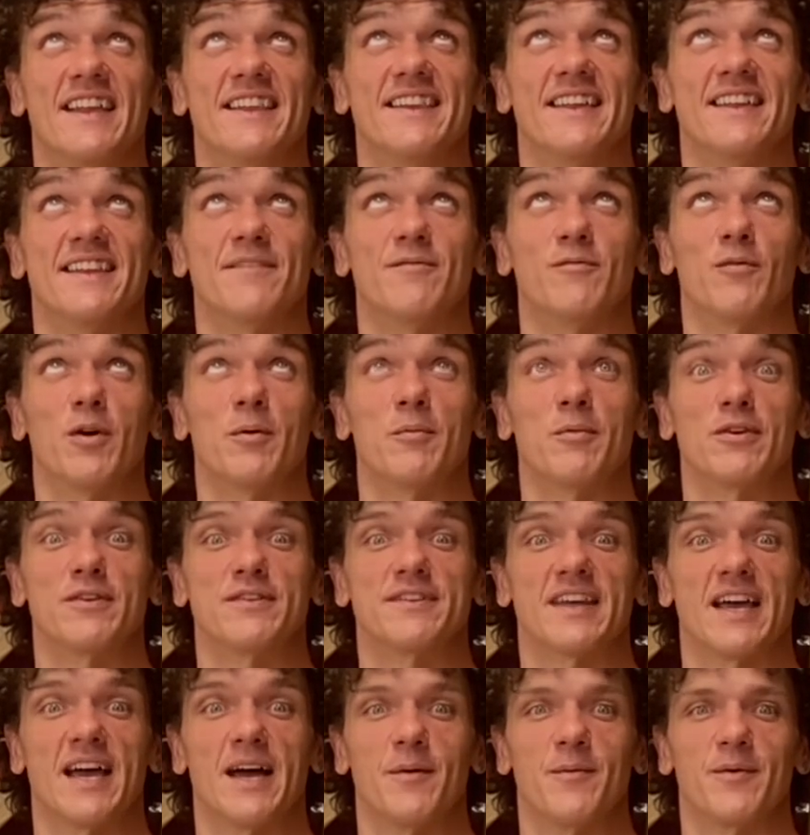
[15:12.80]
then one more
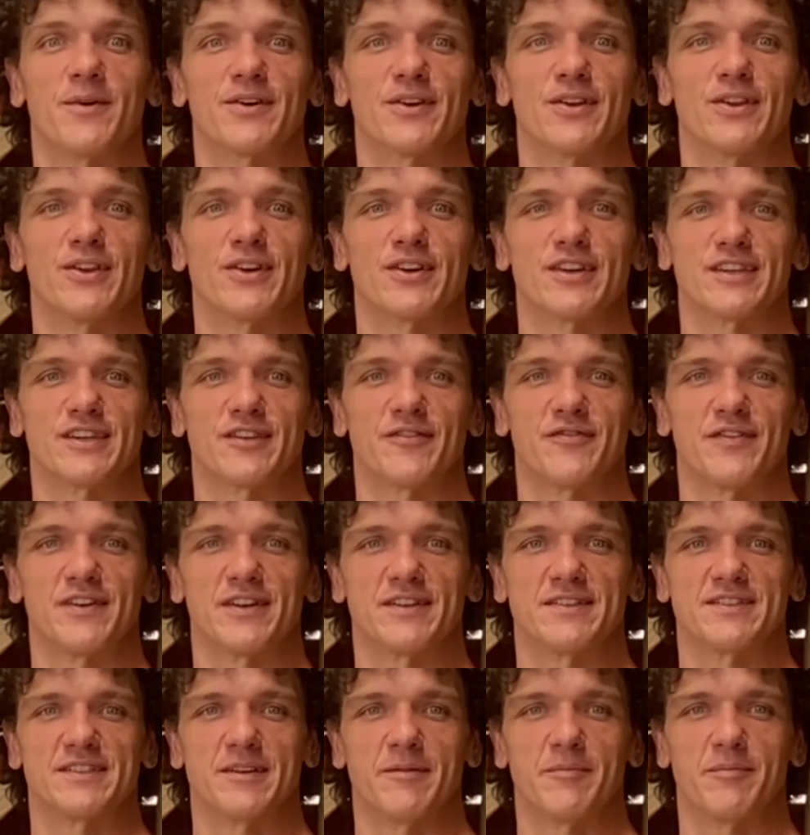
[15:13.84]
time, we're gonna look at the
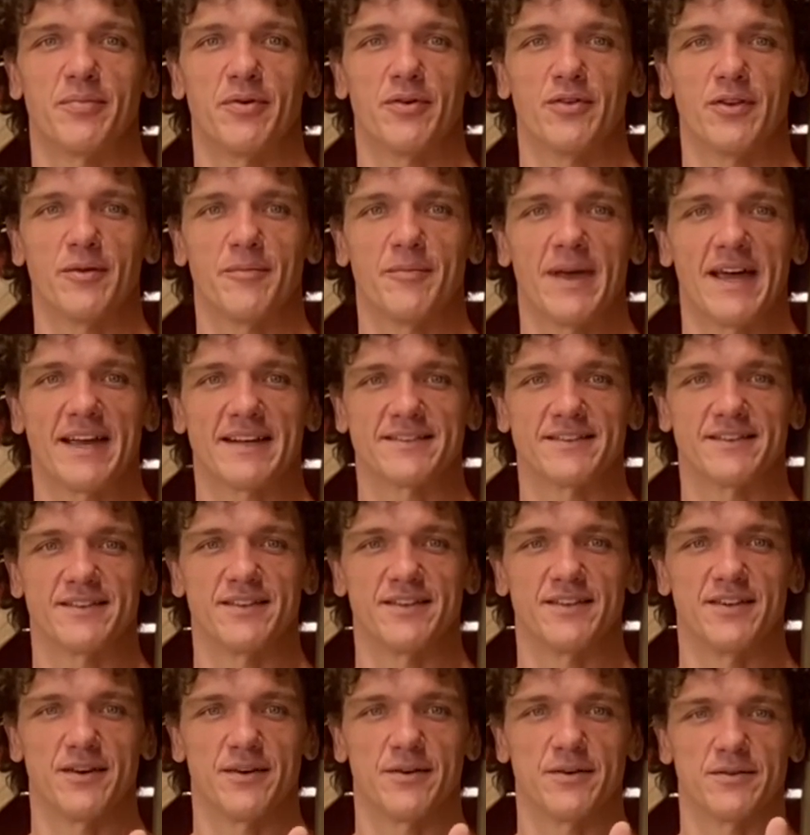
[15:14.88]
fingertip, pull it back to
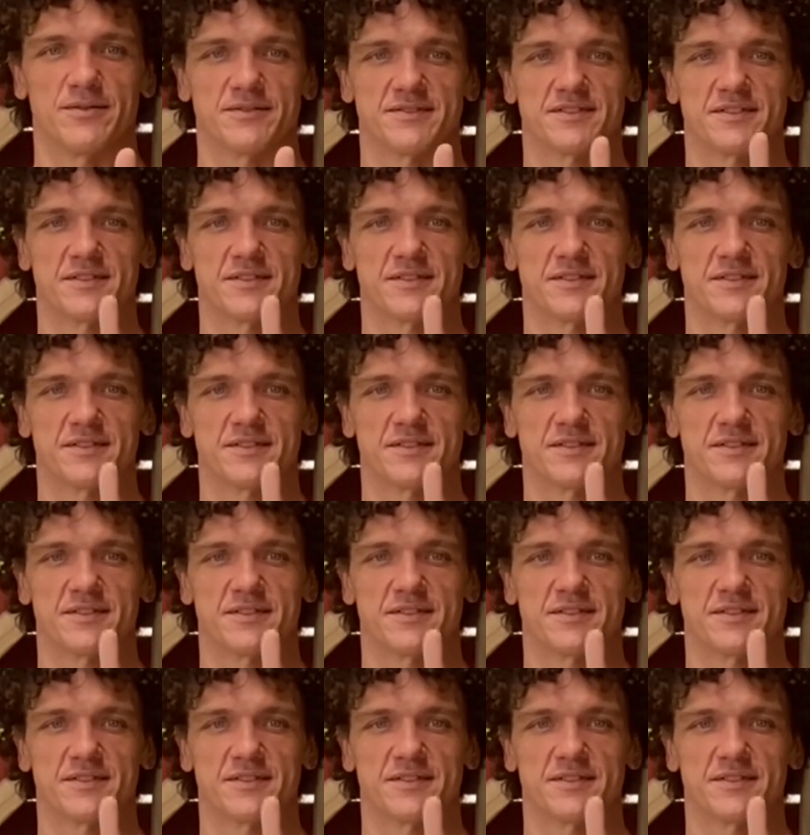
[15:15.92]
the nose.